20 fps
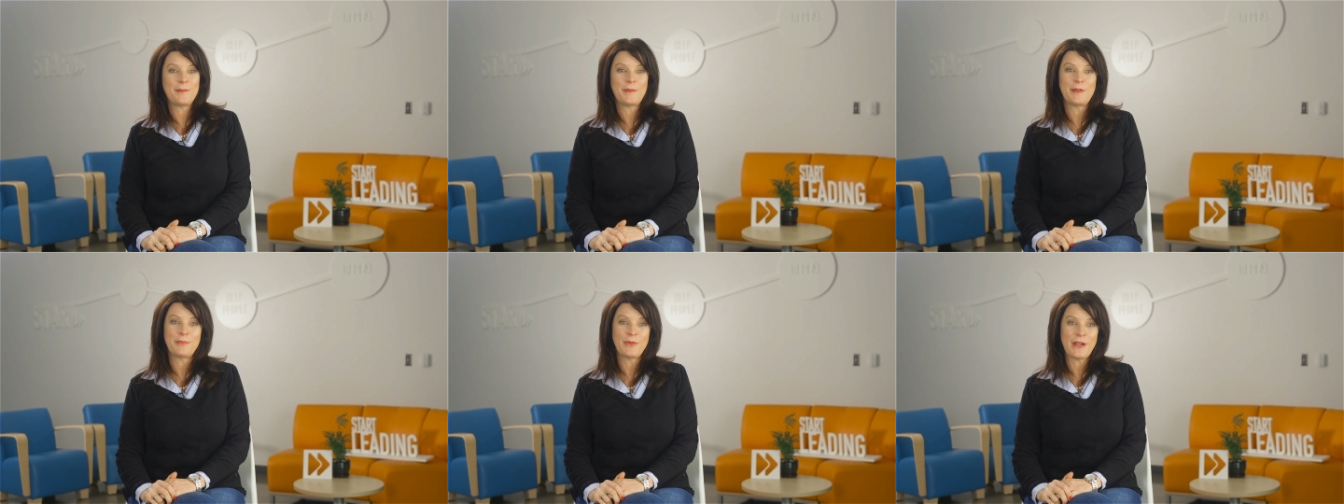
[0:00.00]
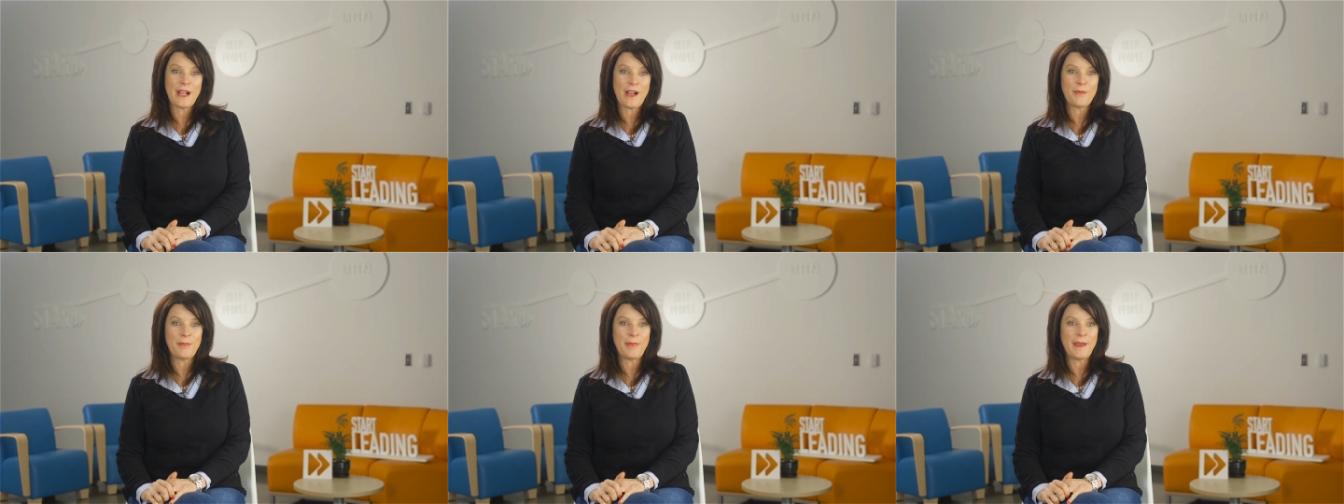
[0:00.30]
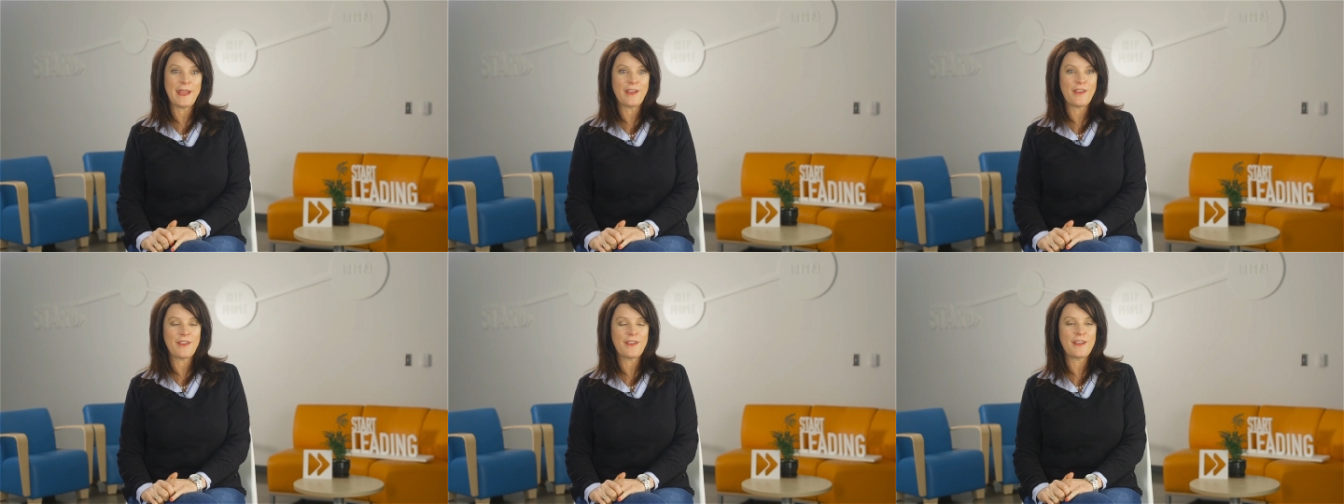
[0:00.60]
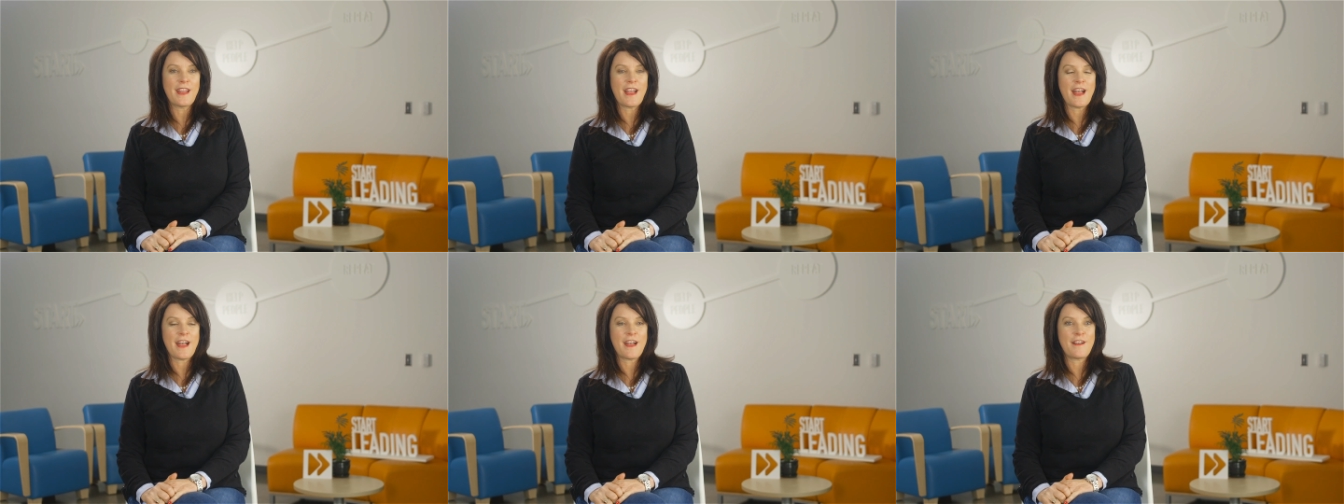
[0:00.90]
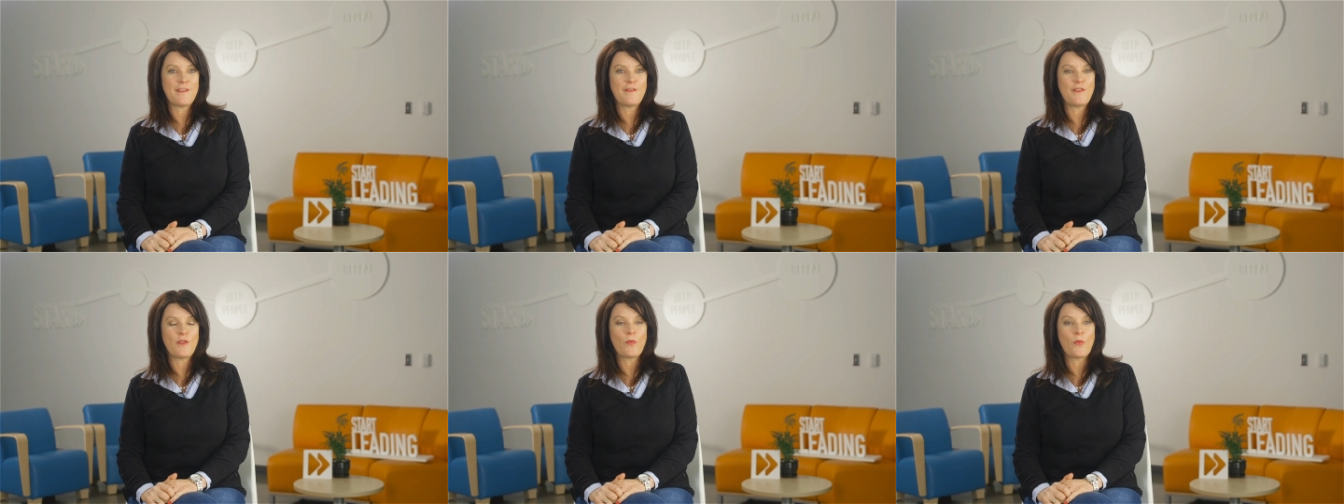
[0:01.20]
I'm a proud parent
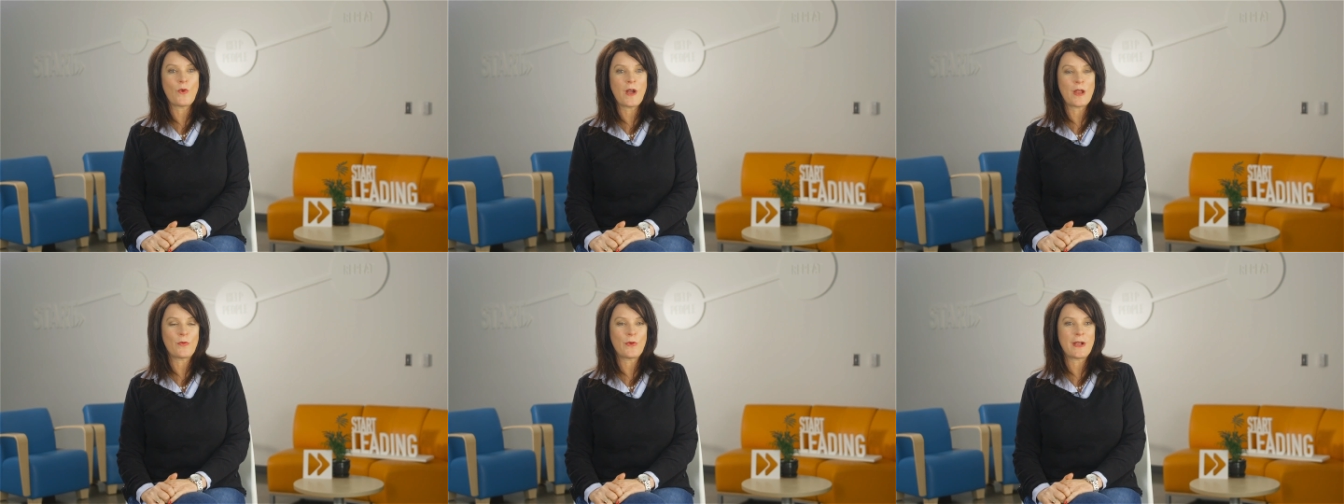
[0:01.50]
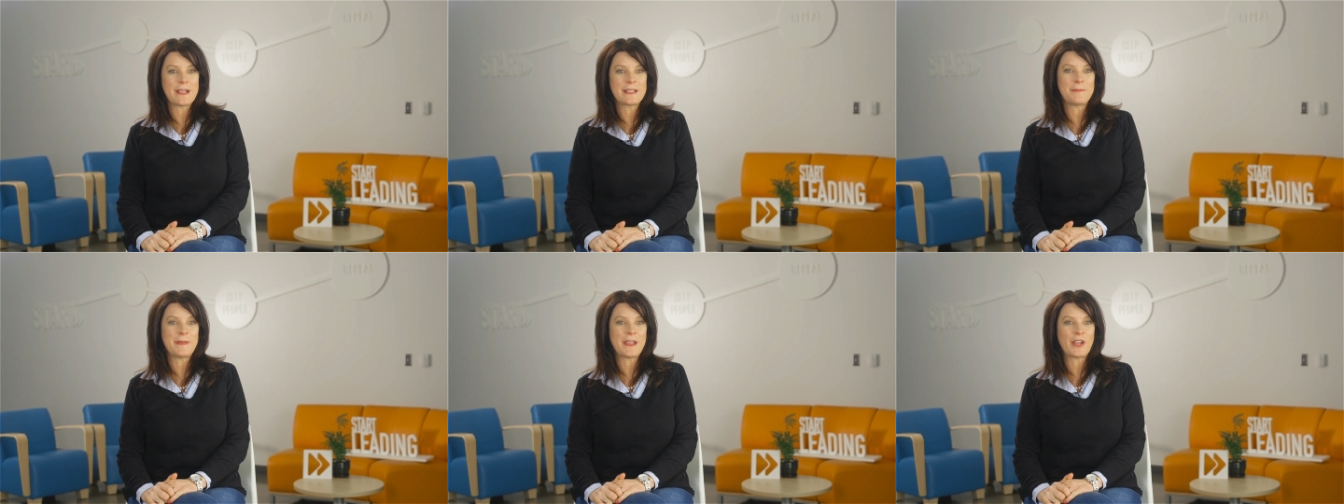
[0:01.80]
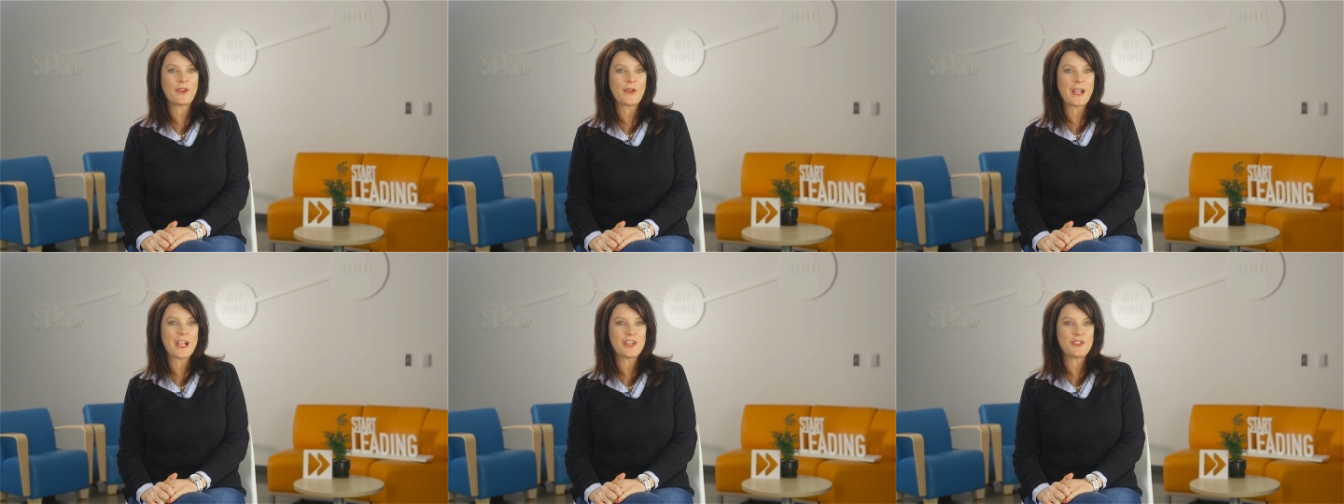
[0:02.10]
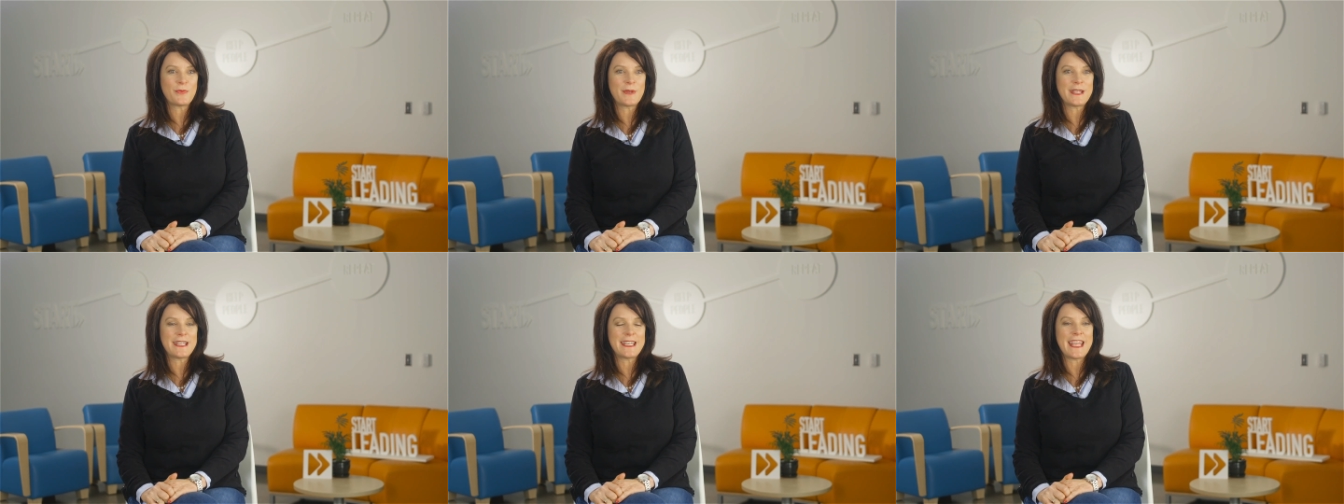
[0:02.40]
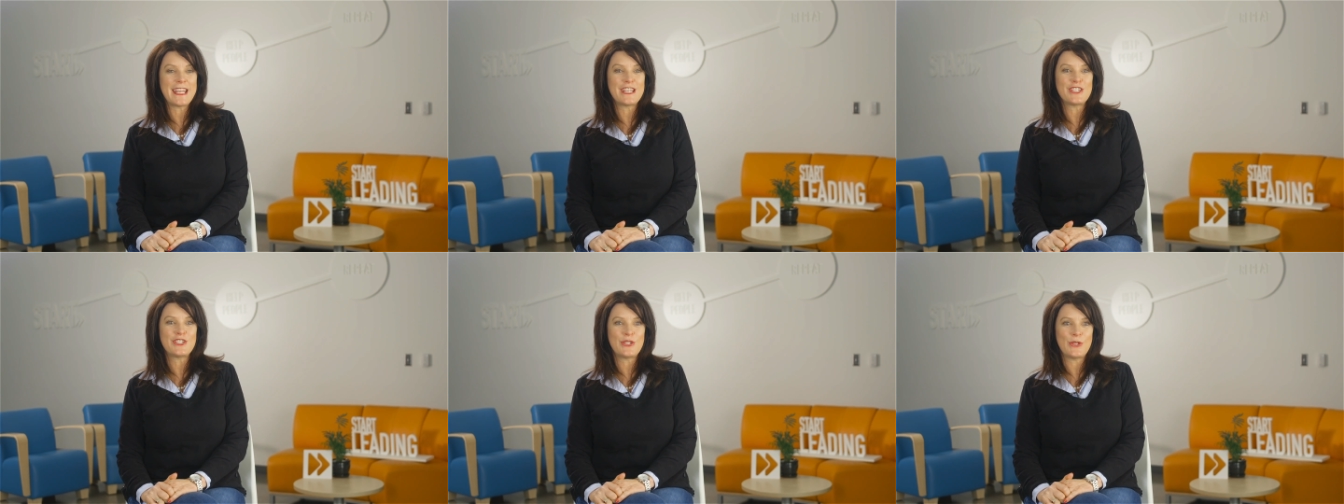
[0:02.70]
of one West-M E C graduate
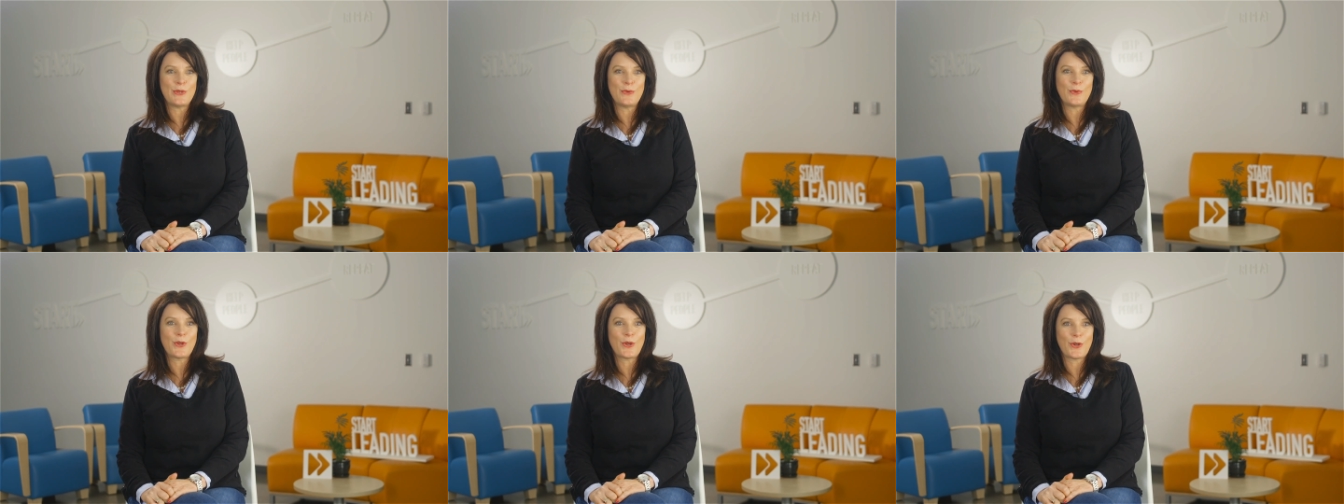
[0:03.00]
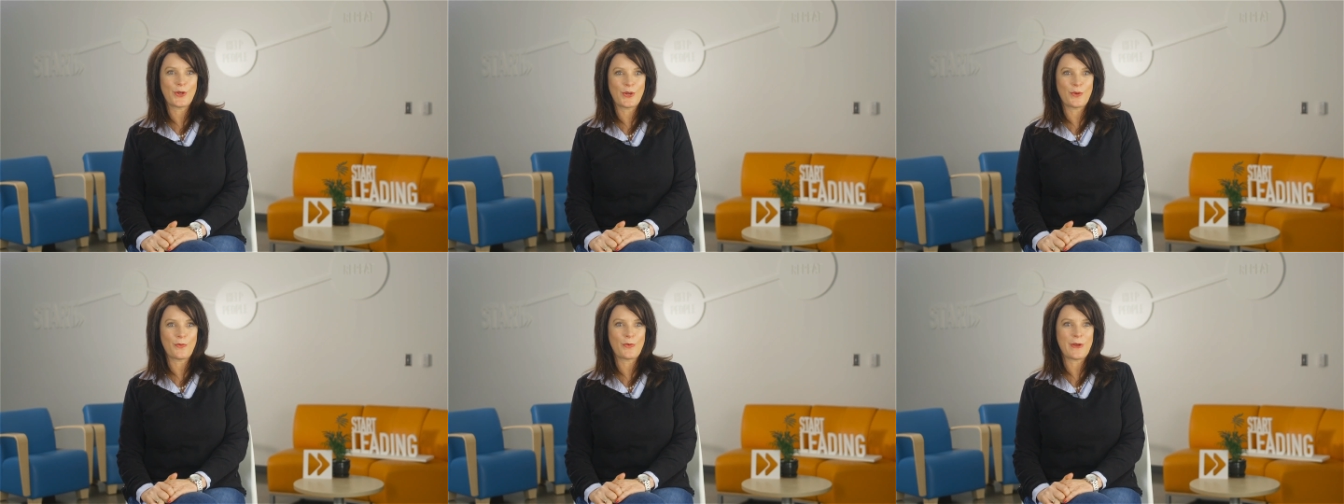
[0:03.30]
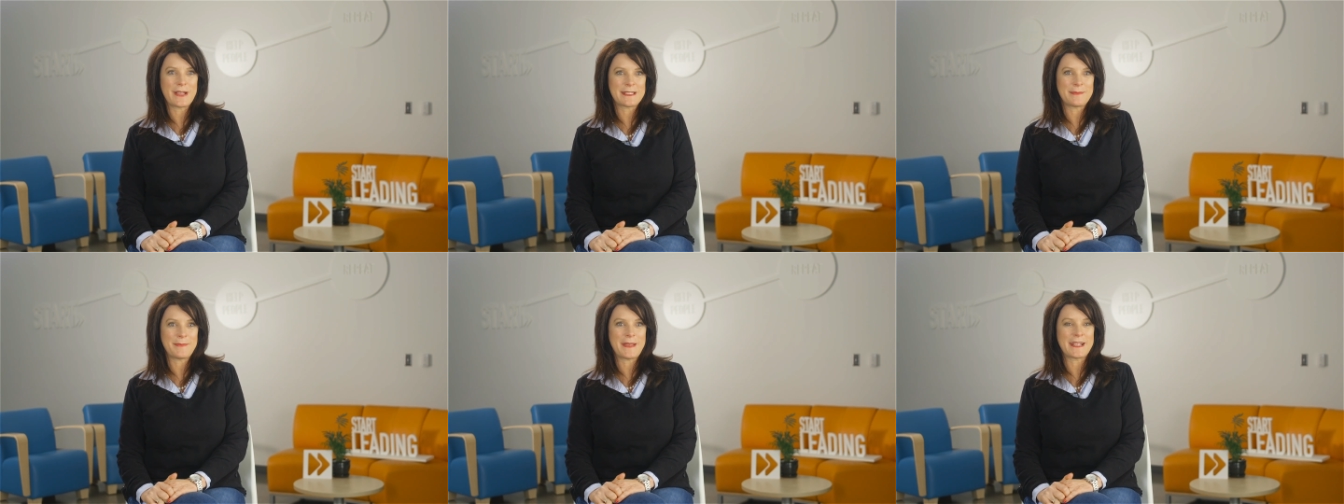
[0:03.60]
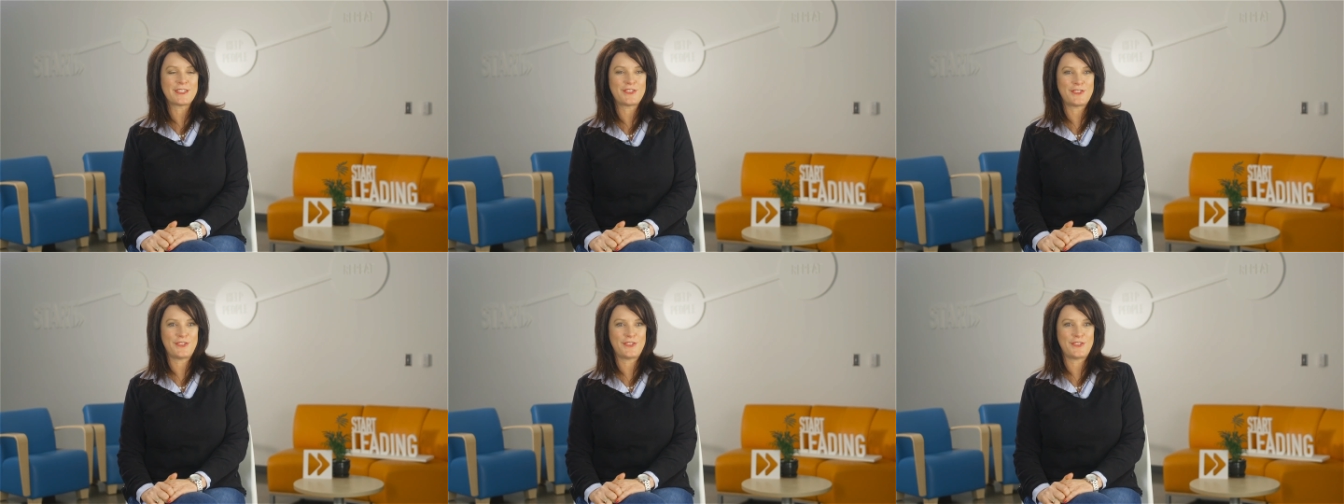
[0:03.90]
and two current West-M E C